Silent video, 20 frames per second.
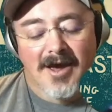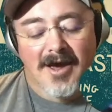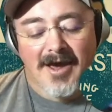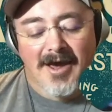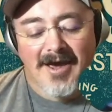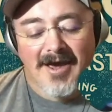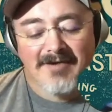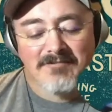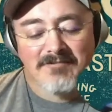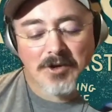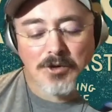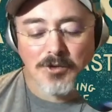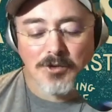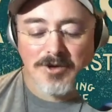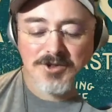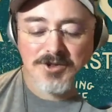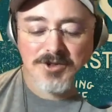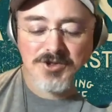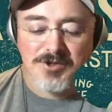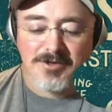I have a
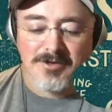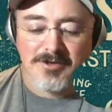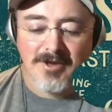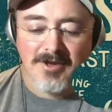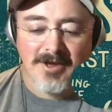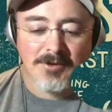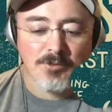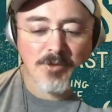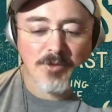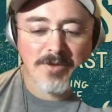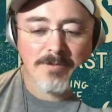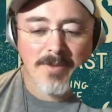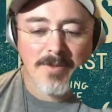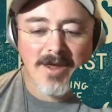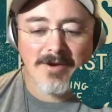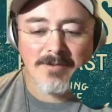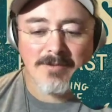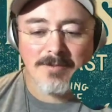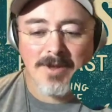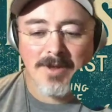question, and we
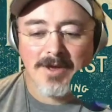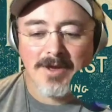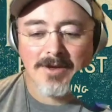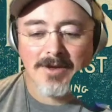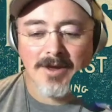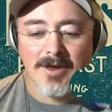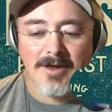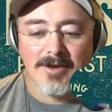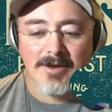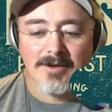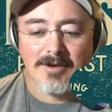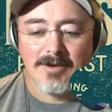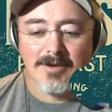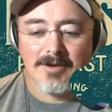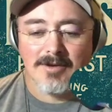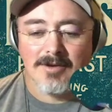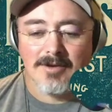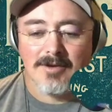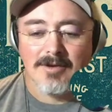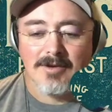may or may not
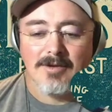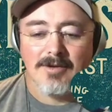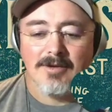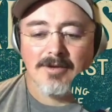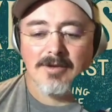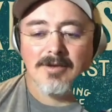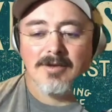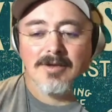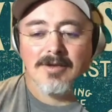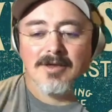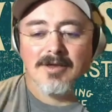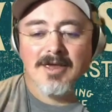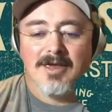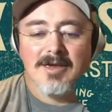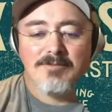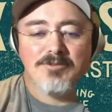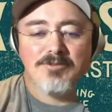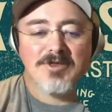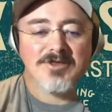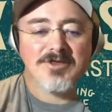
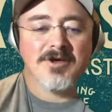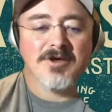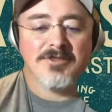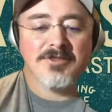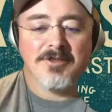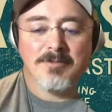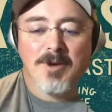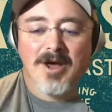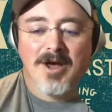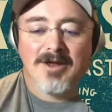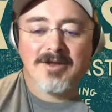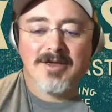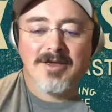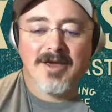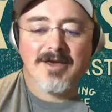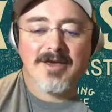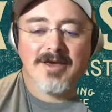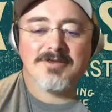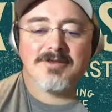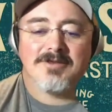keep this on the
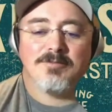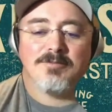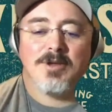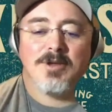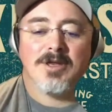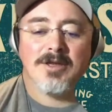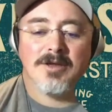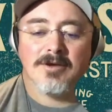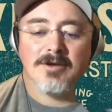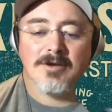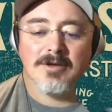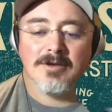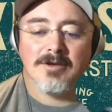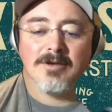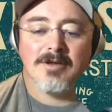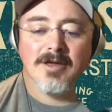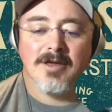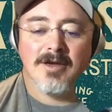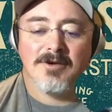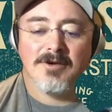podcast depending
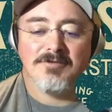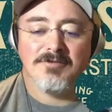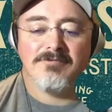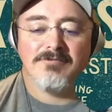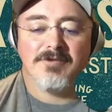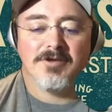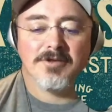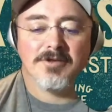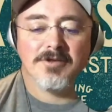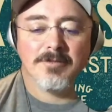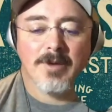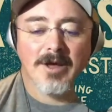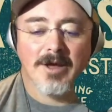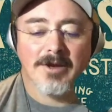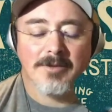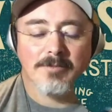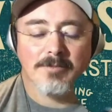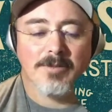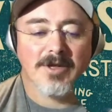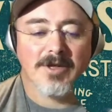on how you feel about
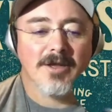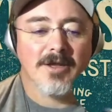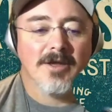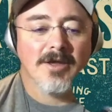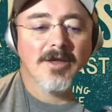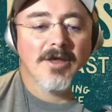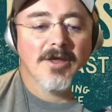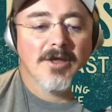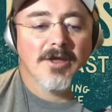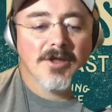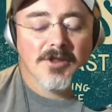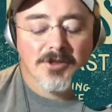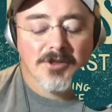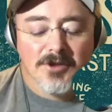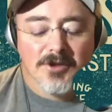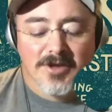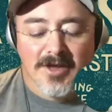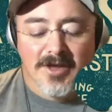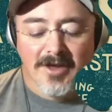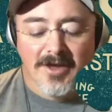it, but
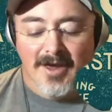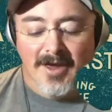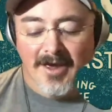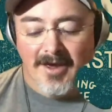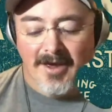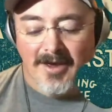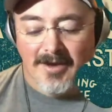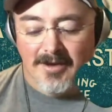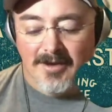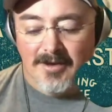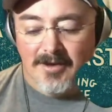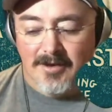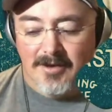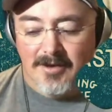looking at